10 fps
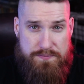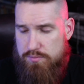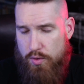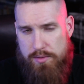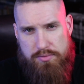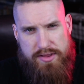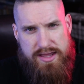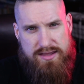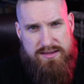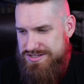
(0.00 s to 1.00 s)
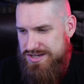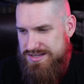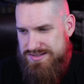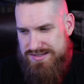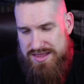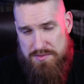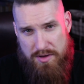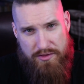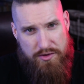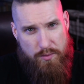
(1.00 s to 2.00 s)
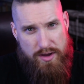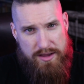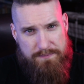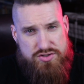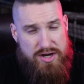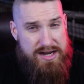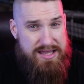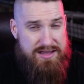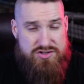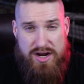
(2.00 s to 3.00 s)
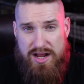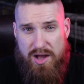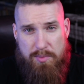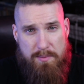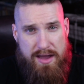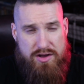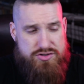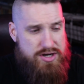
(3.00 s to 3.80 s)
Point blank. Just send them on their way. Try to help them out.